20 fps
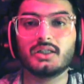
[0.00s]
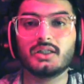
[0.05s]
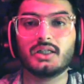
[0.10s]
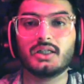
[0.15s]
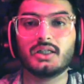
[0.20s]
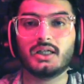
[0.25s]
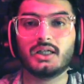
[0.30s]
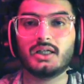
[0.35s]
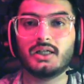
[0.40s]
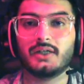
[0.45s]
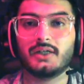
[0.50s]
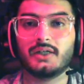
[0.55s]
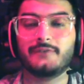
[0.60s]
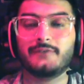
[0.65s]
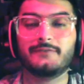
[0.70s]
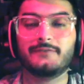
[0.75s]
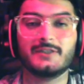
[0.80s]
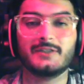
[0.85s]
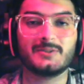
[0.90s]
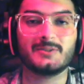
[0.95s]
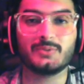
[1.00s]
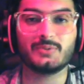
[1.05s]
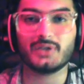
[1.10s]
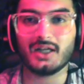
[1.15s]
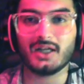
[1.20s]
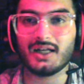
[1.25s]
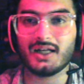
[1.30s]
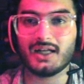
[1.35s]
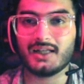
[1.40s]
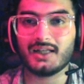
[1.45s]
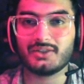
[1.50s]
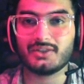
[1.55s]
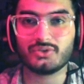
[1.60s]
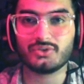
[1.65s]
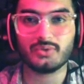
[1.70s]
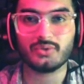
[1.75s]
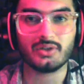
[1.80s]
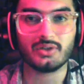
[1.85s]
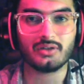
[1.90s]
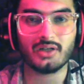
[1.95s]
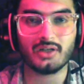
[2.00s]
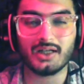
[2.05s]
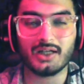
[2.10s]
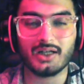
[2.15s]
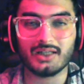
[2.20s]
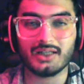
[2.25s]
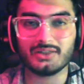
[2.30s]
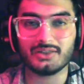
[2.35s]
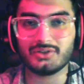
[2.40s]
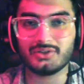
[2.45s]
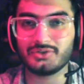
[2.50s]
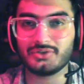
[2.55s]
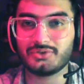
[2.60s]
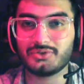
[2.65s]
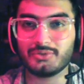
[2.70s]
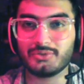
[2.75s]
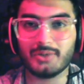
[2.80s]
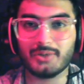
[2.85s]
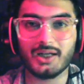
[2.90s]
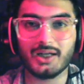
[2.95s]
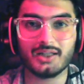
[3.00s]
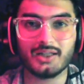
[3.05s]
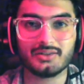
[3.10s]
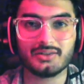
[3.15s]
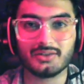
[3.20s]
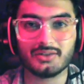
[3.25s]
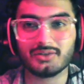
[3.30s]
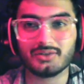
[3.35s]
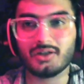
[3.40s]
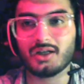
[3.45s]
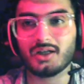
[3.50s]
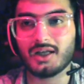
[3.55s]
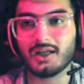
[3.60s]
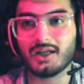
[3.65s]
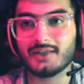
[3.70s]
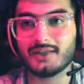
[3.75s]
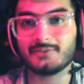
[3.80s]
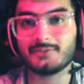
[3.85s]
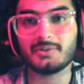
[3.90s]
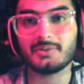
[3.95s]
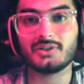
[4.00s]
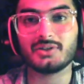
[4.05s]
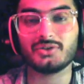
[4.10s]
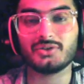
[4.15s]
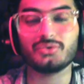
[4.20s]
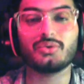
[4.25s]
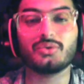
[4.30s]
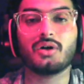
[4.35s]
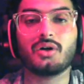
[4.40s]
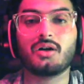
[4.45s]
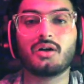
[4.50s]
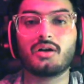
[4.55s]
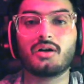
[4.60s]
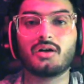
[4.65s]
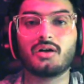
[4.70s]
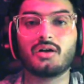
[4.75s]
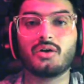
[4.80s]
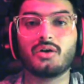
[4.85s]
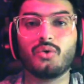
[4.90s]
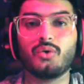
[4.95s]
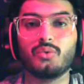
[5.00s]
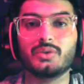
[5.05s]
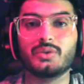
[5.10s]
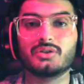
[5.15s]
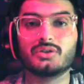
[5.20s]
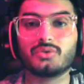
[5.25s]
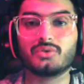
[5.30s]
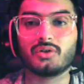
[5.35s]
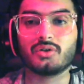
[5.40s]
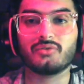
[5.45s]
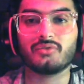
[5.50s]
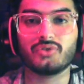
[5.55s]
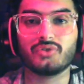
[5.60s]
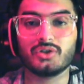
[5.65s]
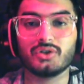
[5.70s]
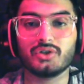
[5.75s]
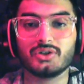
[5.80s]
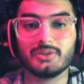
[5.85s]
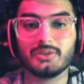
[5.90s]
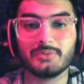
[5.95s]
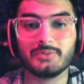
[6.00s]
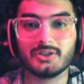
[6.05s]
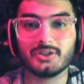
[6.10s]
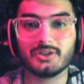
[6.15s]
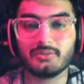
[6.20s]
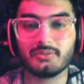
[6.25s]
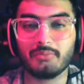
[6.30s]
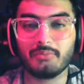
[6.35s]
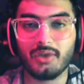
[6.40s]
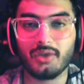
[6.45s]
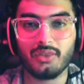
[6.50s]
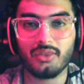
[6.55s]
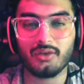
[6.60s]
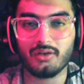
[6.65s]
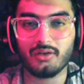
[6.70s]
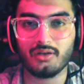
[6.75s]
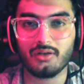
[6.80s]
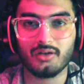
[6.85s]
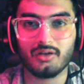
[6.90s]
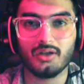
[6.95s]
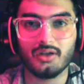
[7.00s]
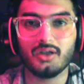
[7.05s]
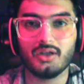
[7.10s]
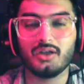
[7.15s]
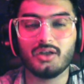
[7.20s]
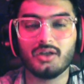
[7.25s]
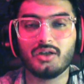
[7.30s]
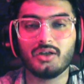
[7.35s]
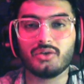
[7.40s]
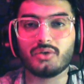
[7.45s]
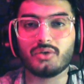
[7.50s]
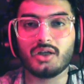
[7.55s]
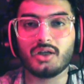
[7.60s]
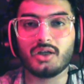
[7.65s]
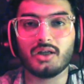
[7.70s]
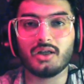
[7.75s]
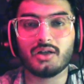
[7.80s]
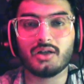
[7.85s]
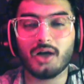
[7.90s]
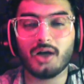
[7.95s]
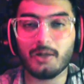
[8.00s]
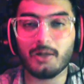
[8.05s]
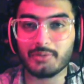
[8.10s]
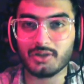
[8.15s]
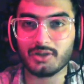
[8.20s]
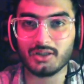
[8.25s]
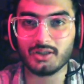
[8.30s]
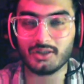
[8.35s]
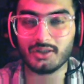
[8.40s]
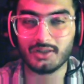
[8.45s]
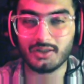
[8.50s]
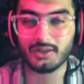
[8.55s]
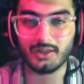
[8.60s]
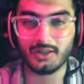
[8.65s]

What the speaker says: Facebook ads, Twitter ads, YouTube ads, TikTok ads, but you are always looking for the cheapest method to get carpet cleaning